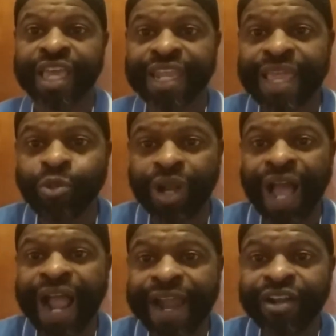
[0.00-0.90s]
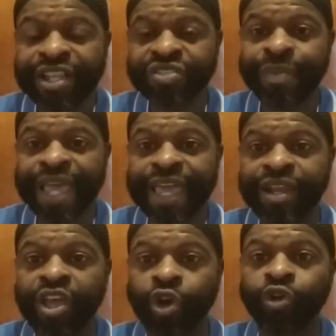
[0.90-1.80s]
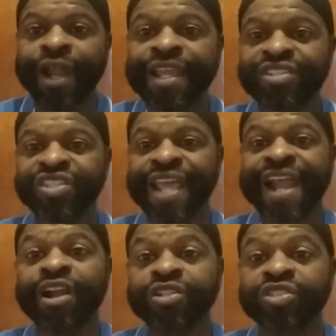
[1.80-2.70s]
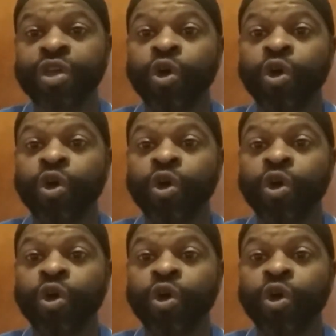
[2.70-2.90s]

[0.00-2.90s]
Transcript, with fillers: and they would hire this man, Grandison Harris,